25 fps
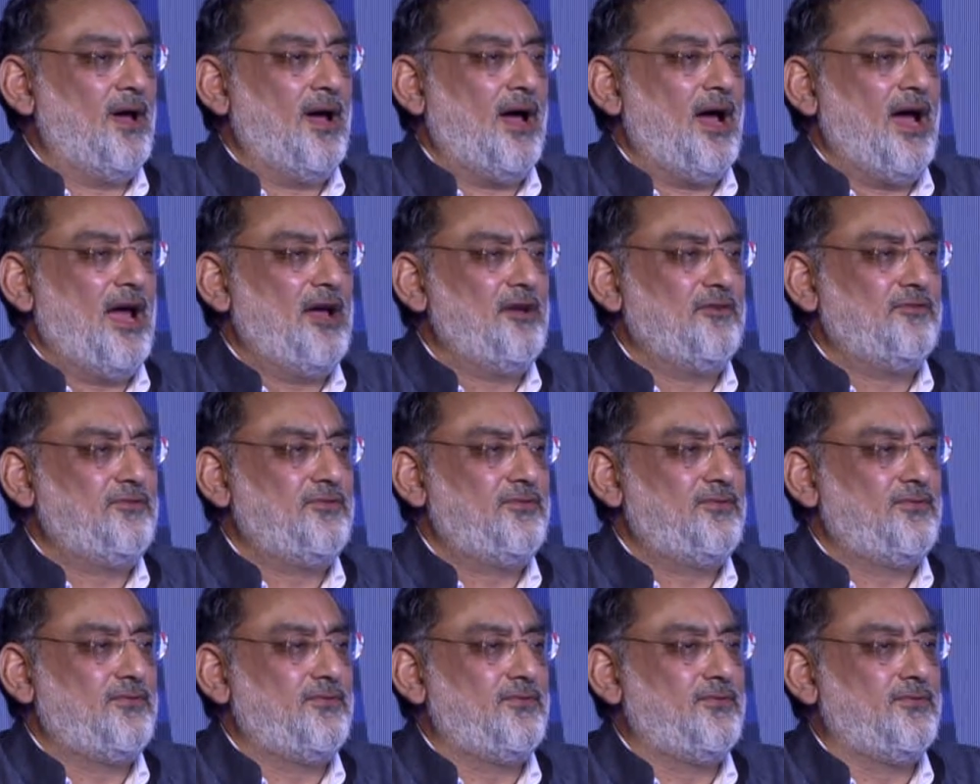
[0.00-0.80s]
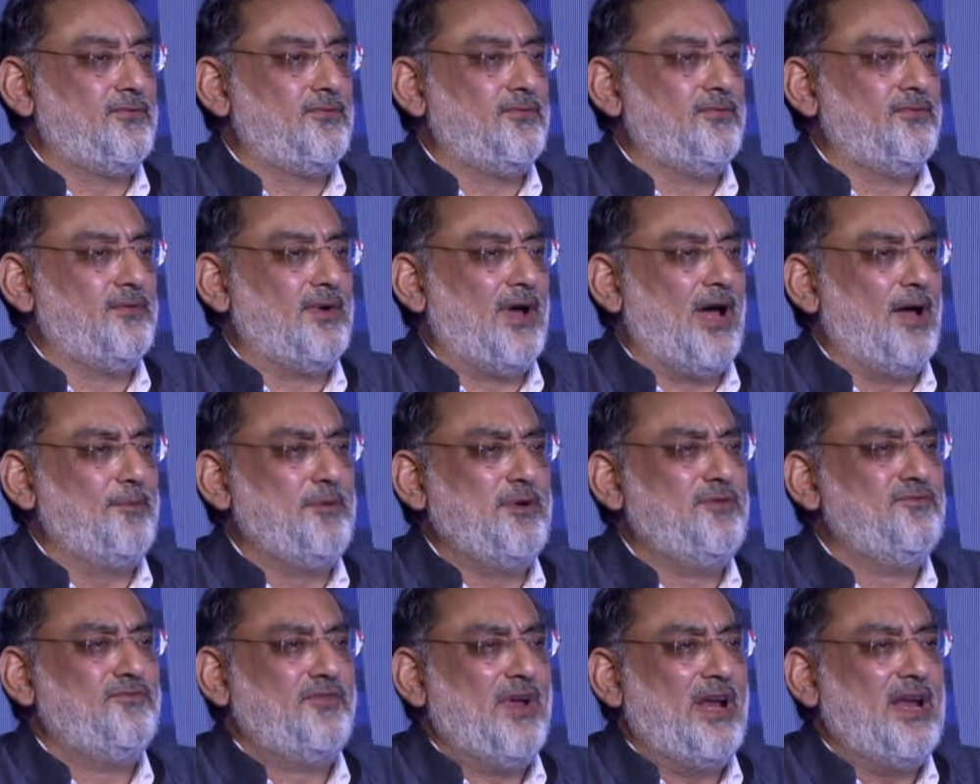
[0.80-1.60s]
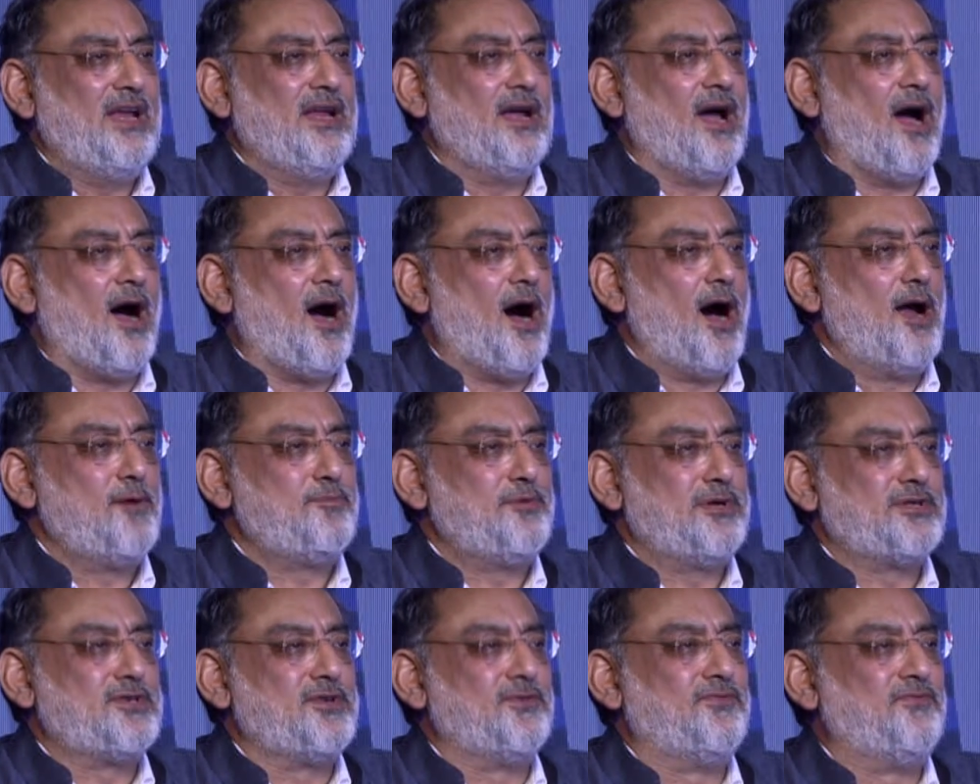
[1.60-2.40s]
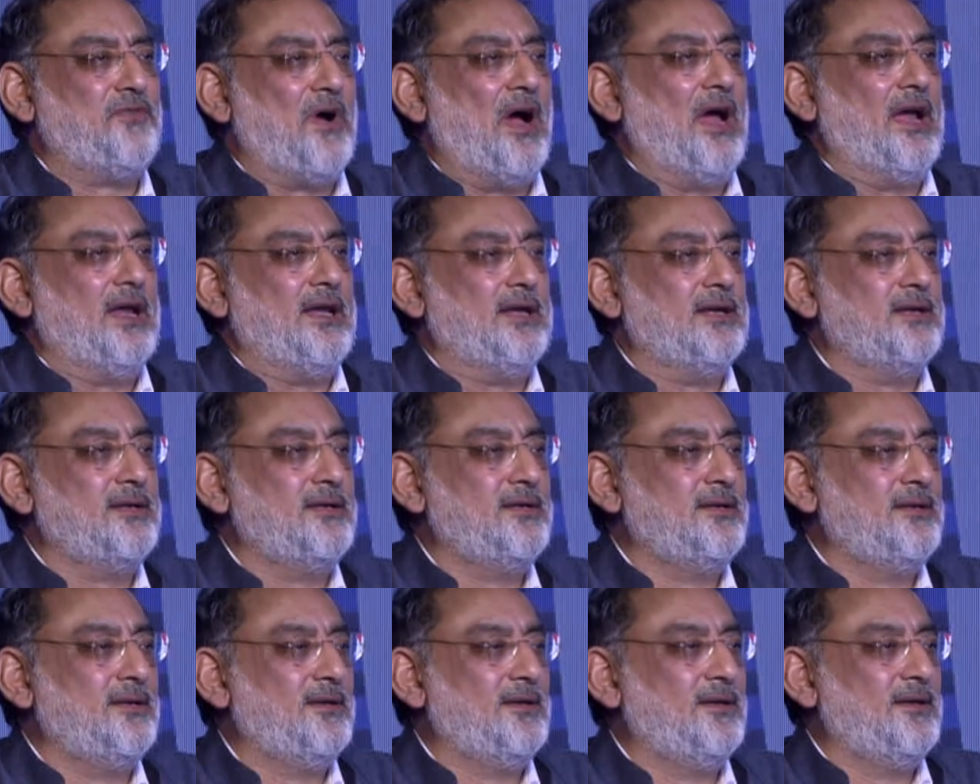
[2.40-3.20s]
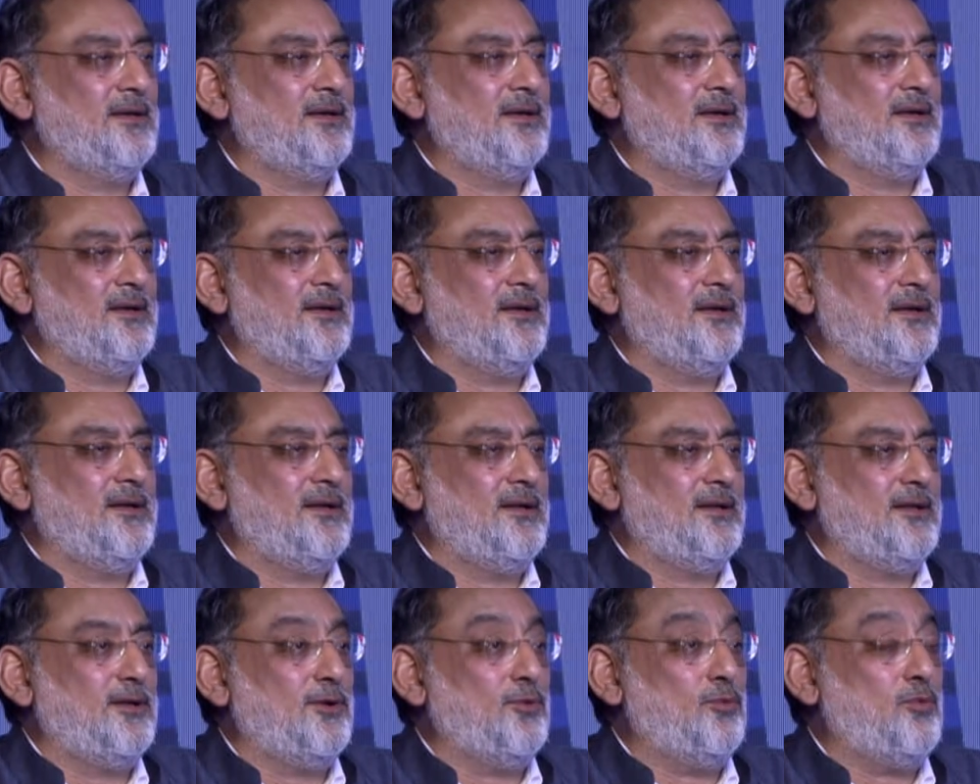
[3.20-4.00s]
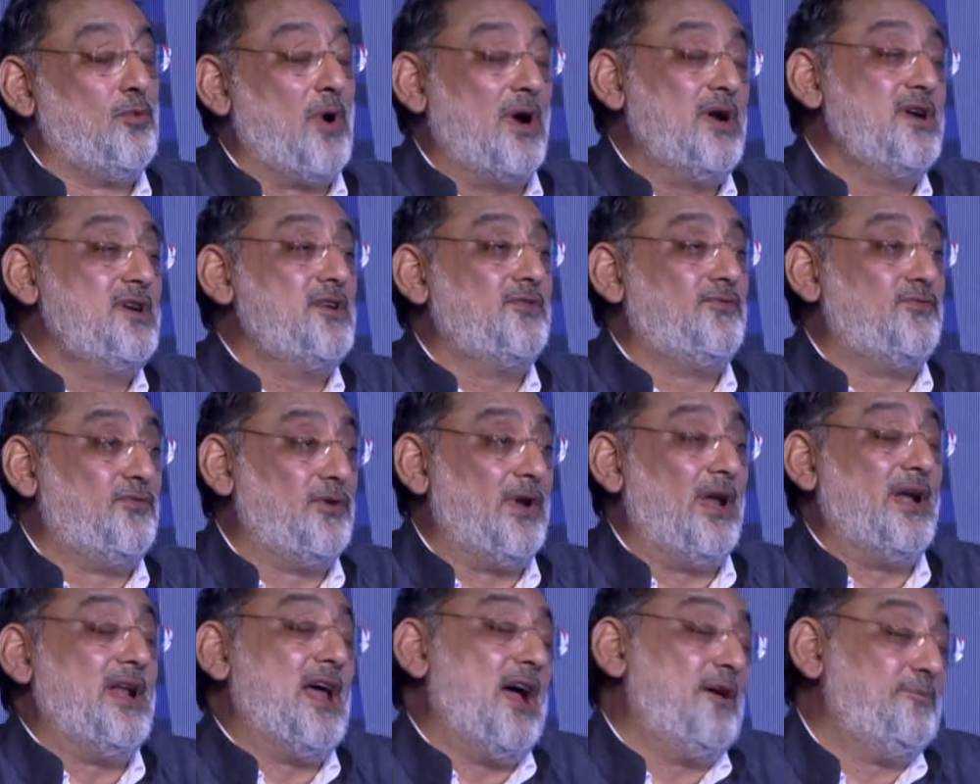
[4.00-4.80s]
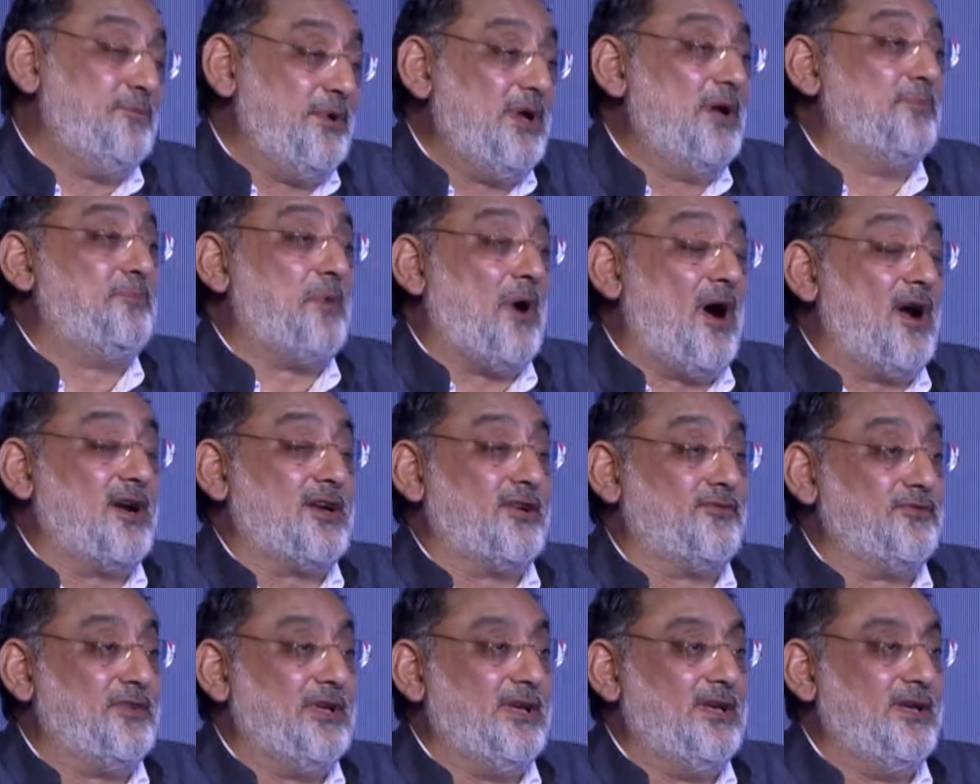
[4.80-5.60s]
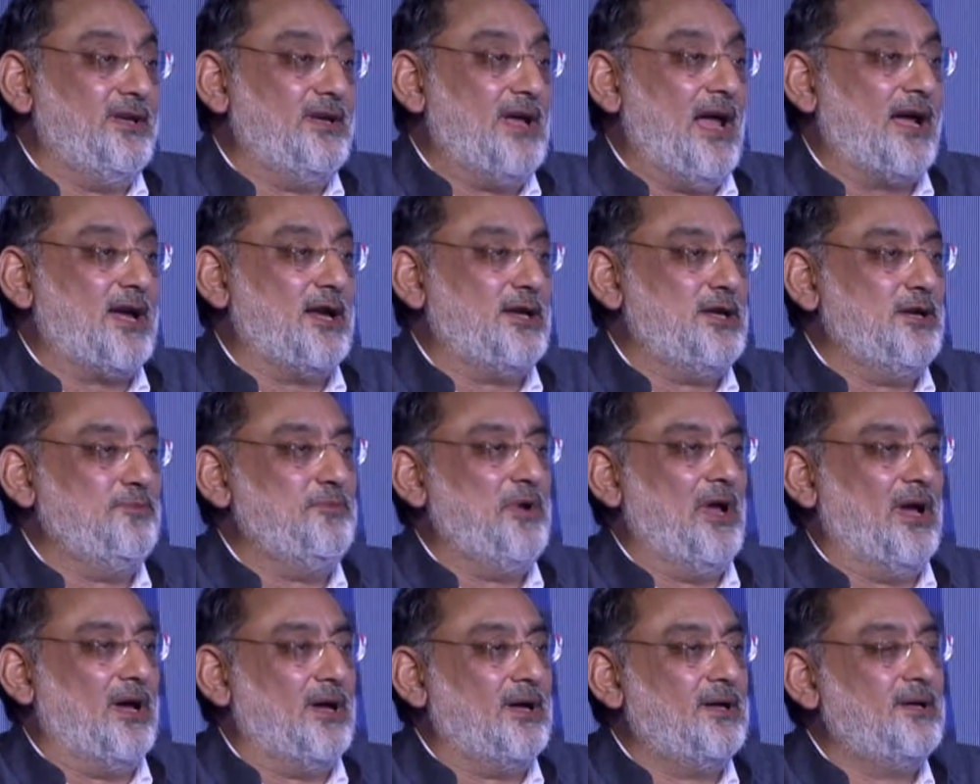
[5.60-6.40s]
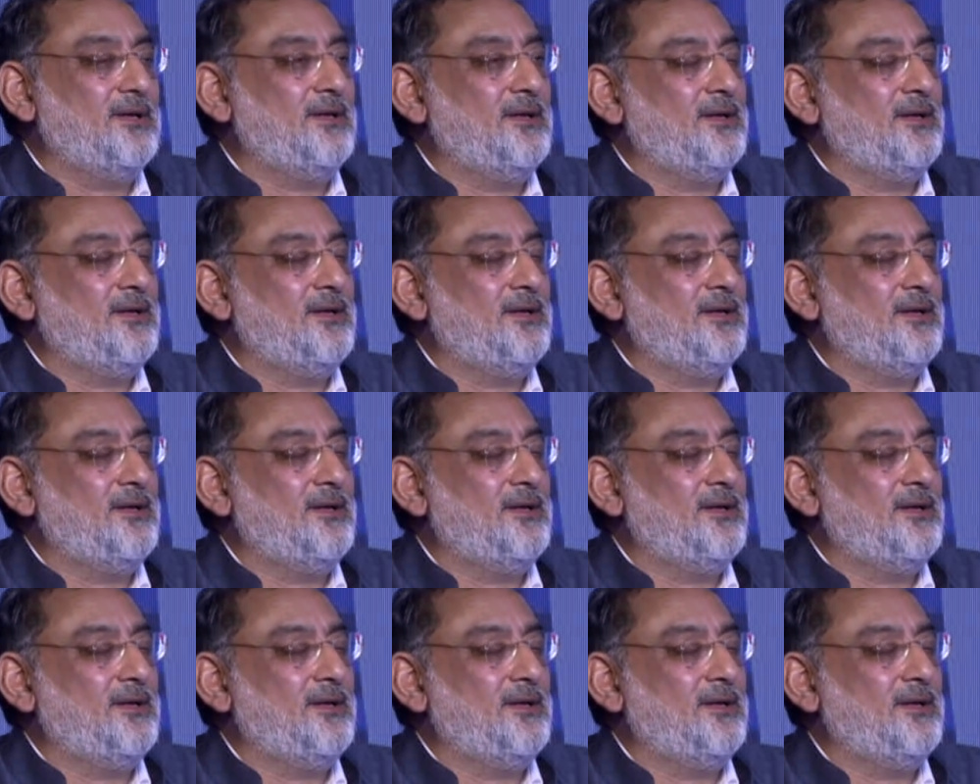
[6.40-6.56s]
I have been very hard-pressed to find the wonderful, and I have been a part of the academia,